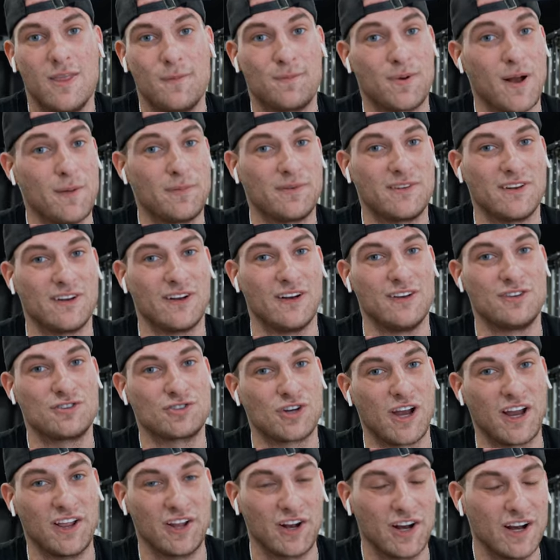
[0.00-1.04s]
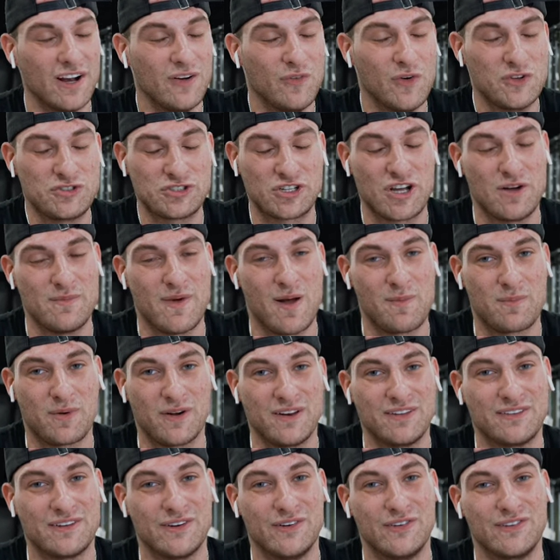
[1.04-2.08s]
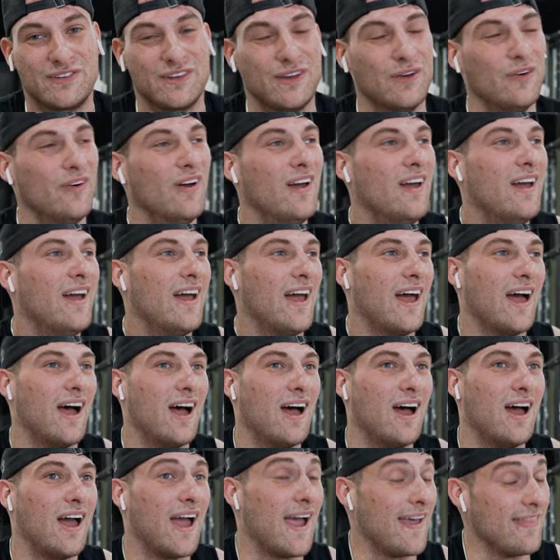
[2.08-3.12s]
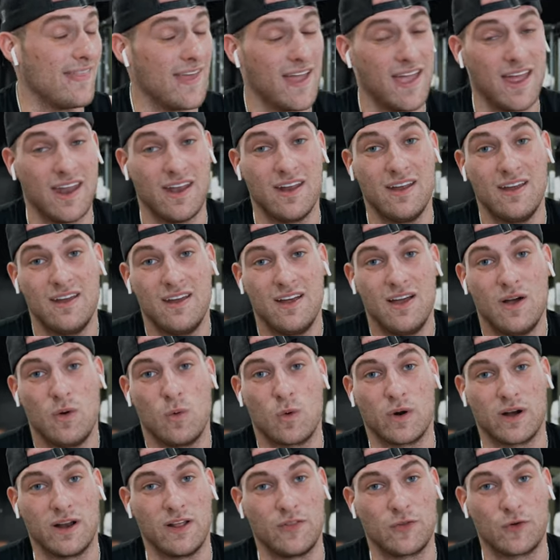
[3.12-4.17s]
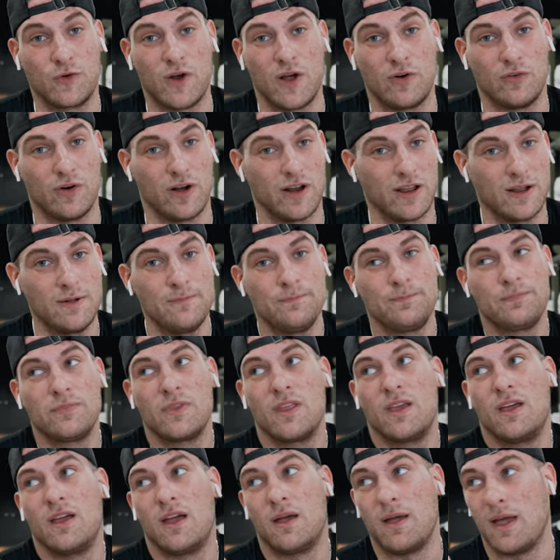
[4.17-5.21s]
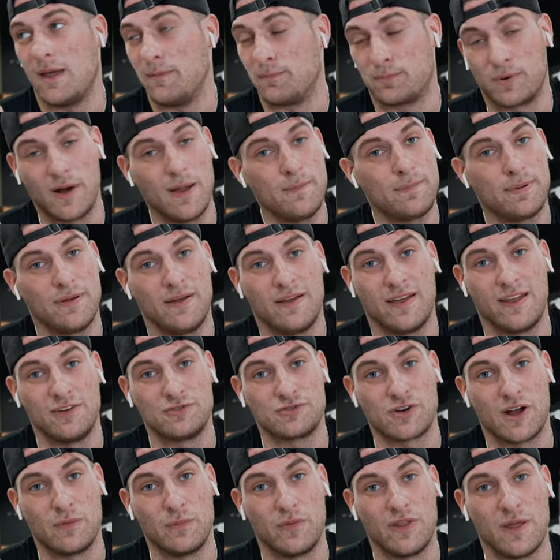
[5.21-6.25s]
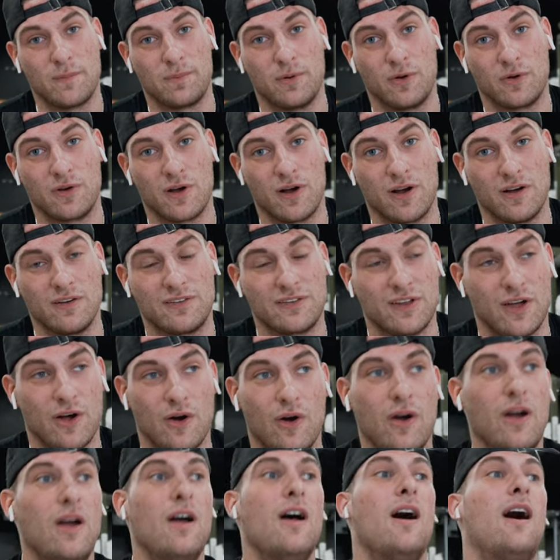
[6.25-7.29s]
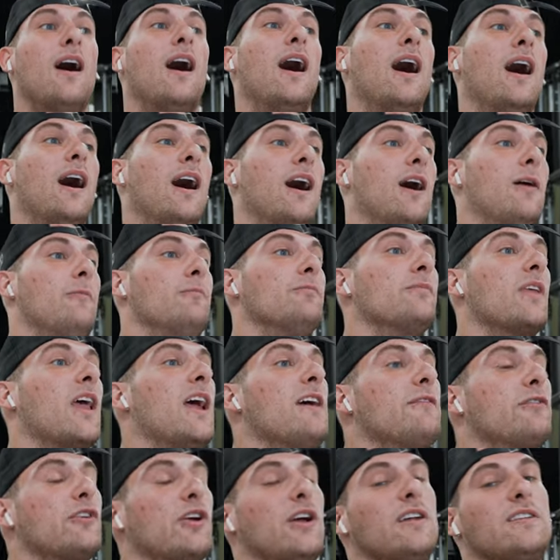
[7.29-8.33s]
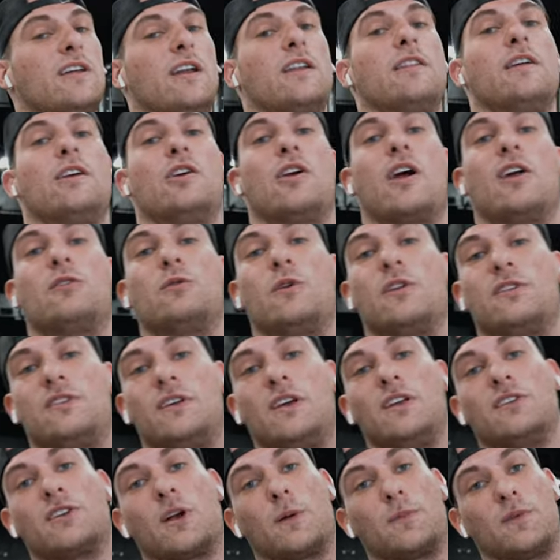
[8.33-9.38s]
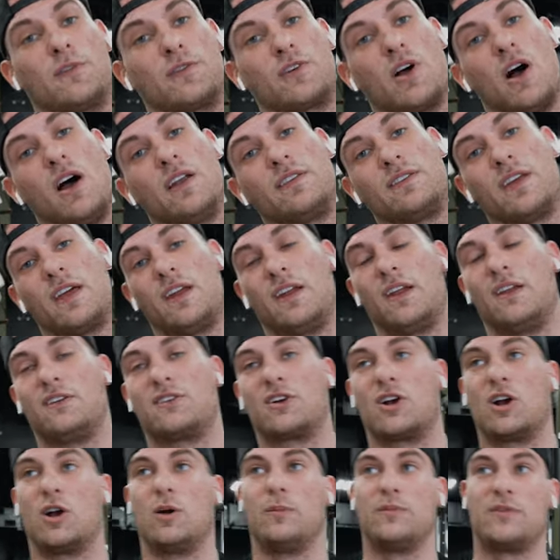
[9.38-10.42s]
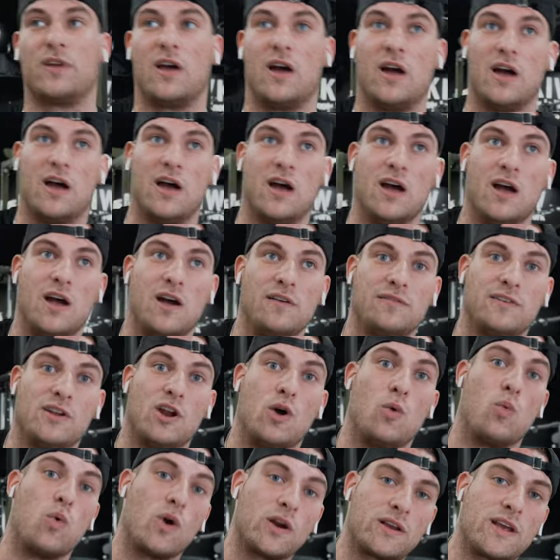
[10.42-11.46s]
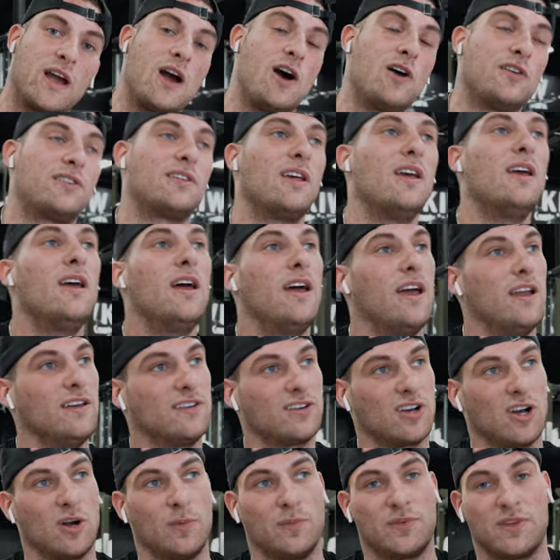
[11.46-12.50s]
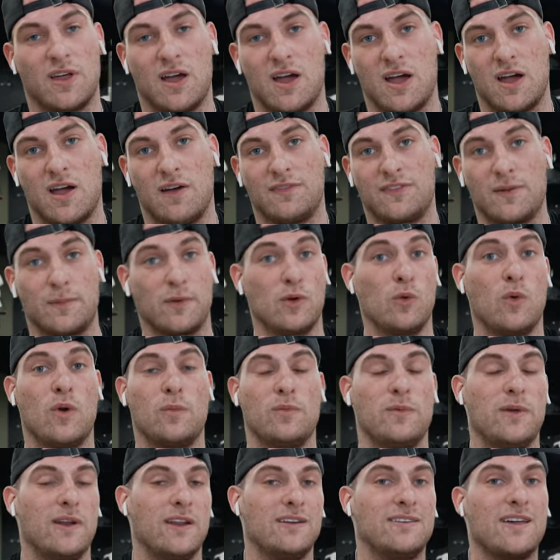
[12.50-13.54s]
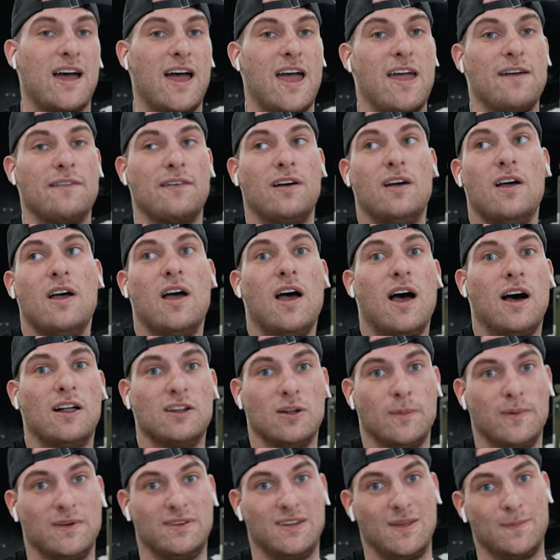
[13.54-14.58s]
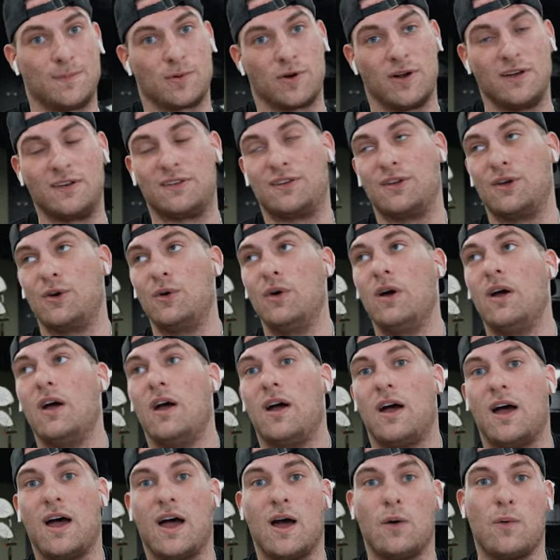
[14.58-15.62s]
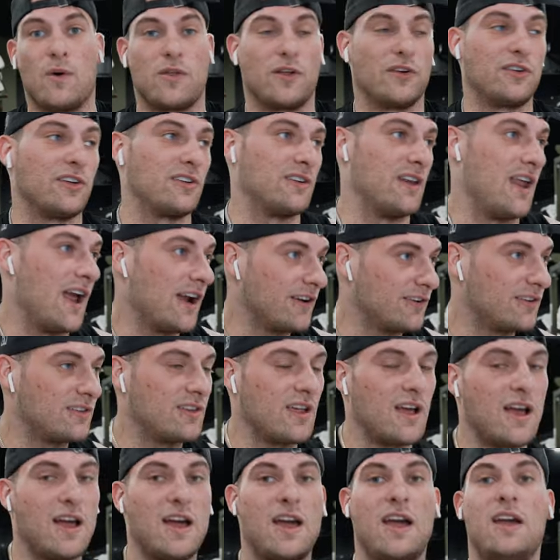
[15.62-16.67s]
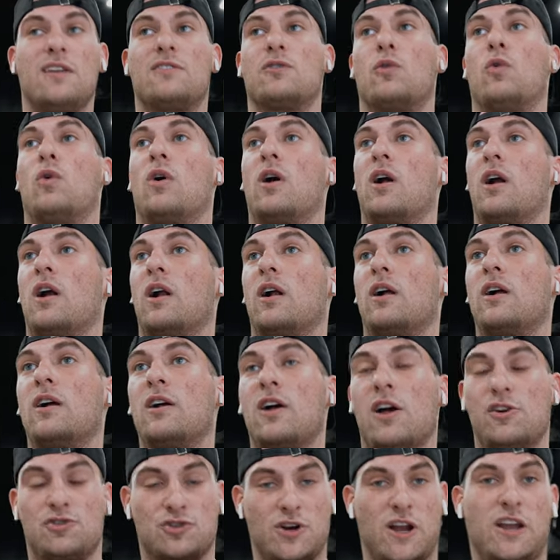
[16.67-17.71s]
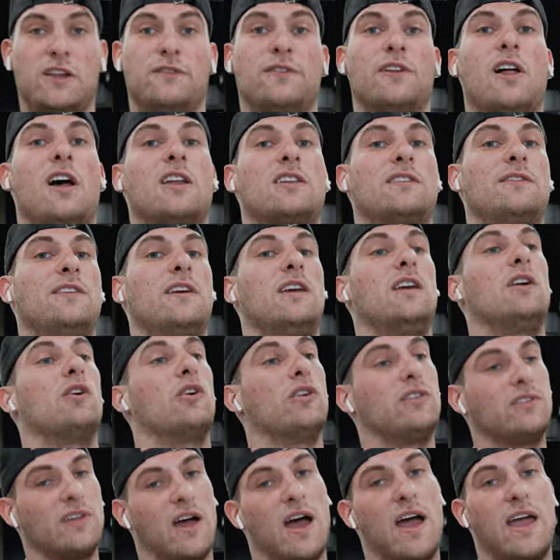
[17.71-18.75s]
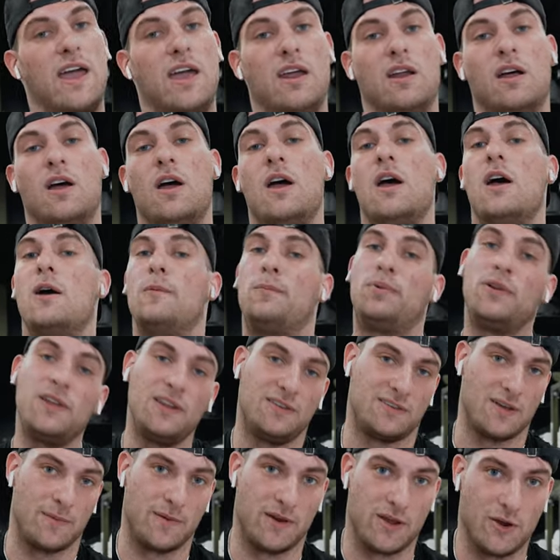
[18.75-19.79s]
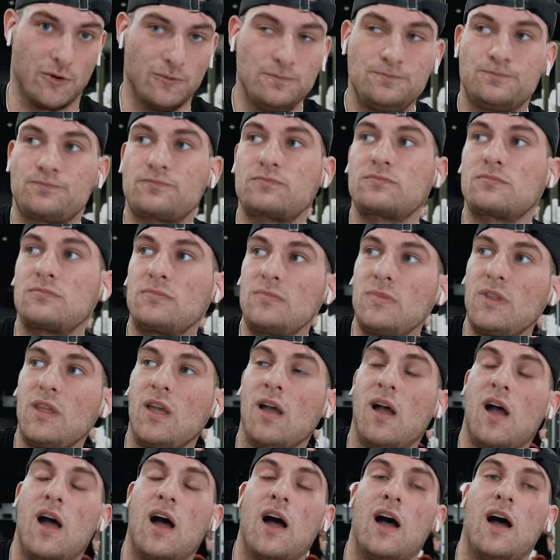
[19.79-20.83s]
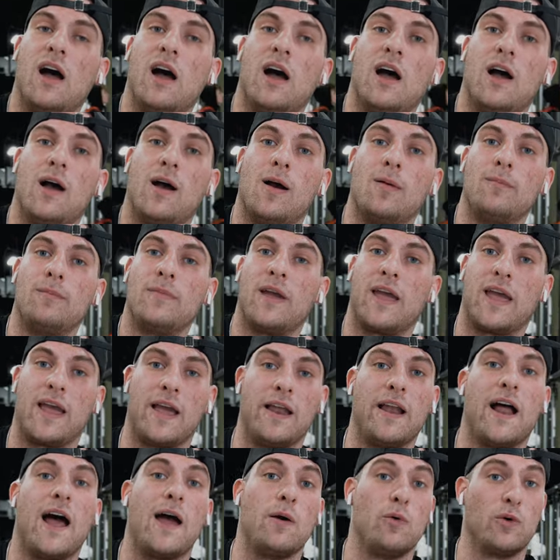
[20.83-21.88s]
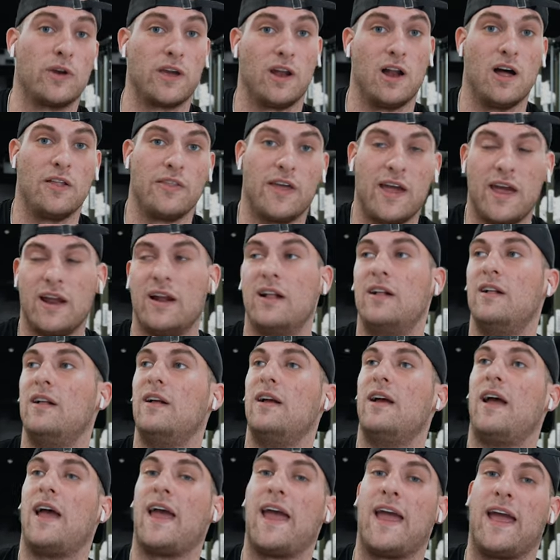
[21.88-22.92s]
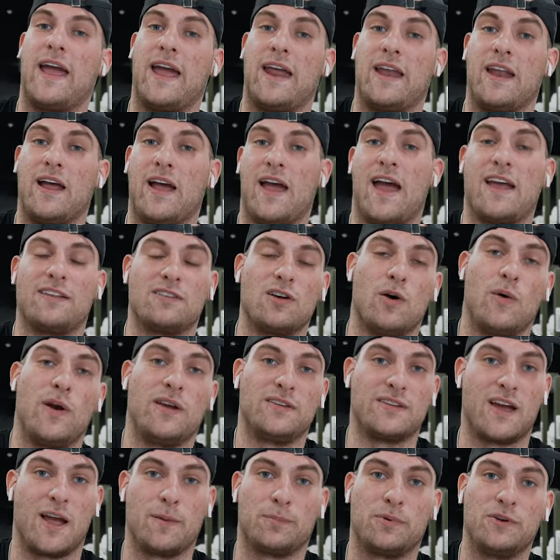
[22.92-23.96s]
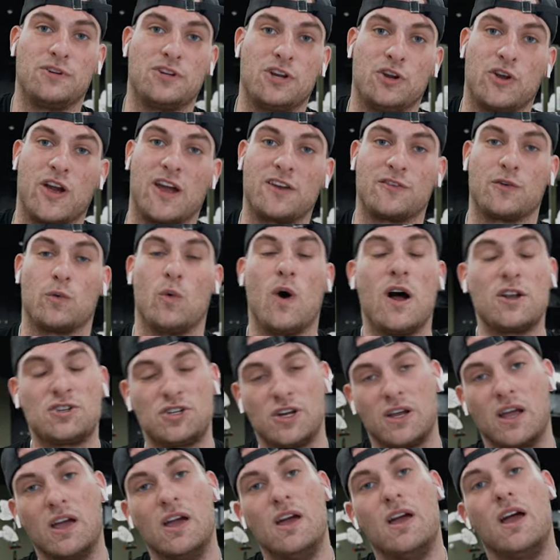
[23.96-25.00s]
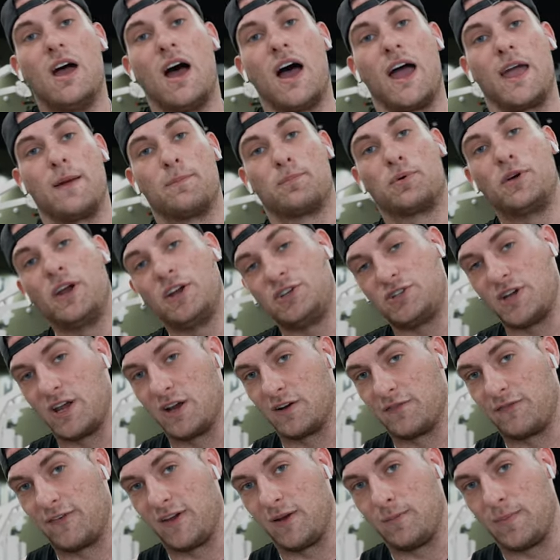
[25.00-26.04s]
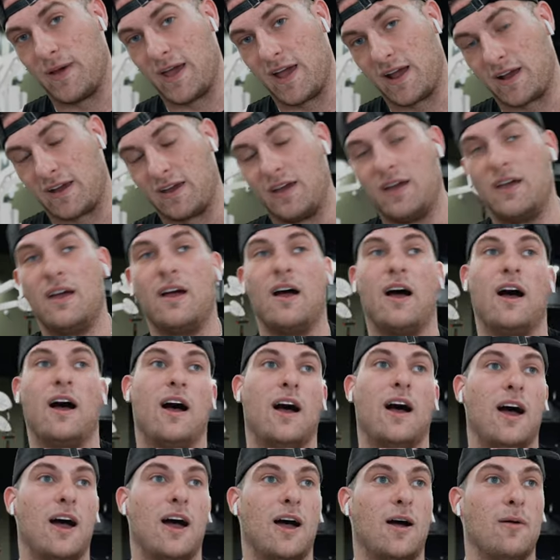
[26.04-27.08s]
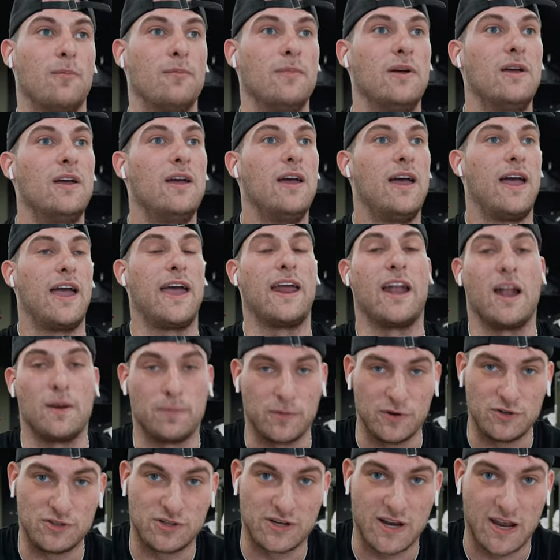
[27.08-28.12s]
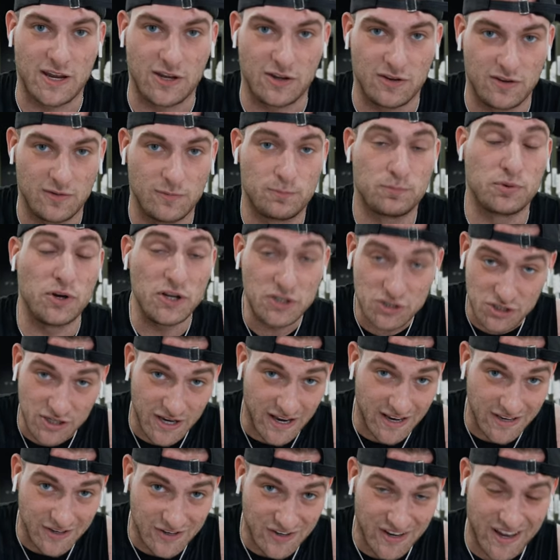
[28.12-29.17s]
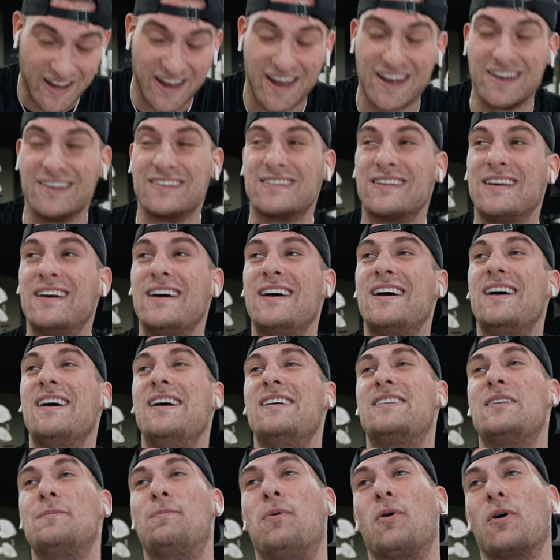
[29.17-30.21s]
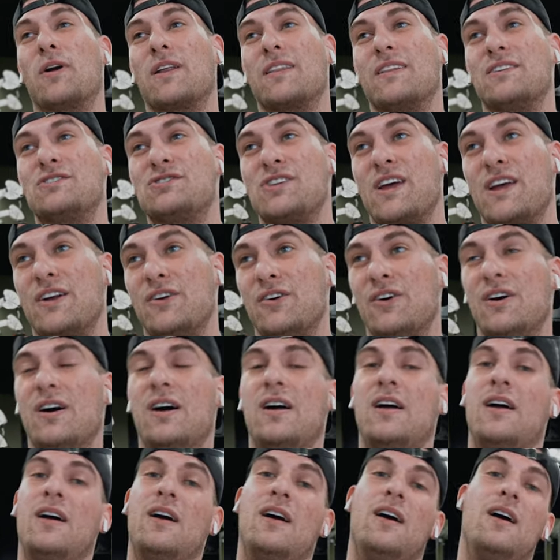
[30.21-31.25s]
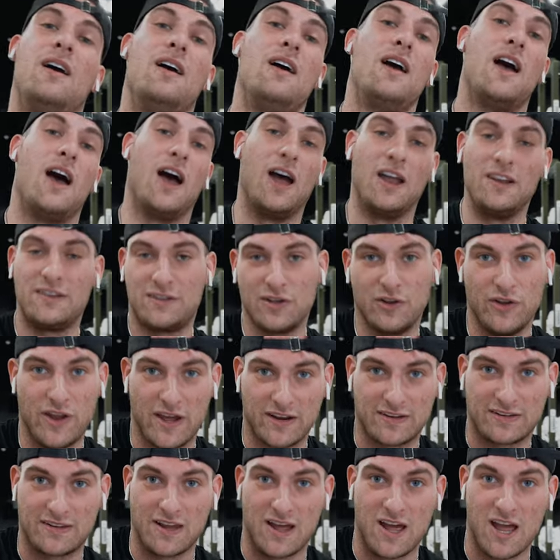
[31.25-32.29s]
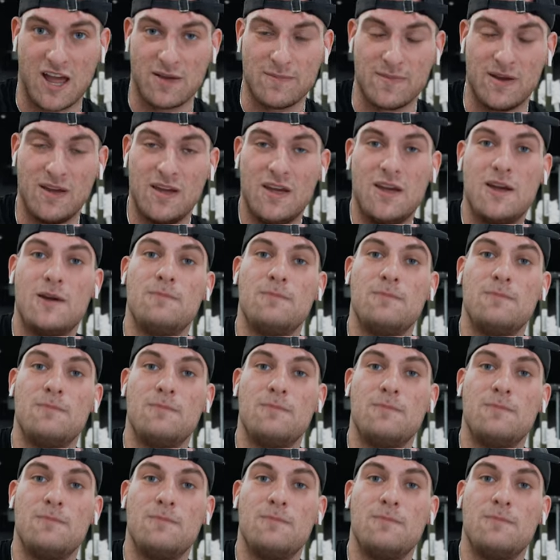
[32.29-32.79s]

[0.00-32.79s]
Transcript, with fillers: the prep series trailer, which will come out pretty soon too. Uh, and then we're gonna hit the ground running and prep and try and win that pro card. So um, if there is anything you guys want to see in terms of content, in terms of you know workouts, in terms of something you want me to dive a little bit deeper into, uh, whether it's just an exercise or a training philosophy or diet, please let me know. Um, and I will get on that. And as always, I appreciate you guys for watching. I appreciate your feedback. Um, and I appreciate, appreciate you guys supporting the channel. Until next time,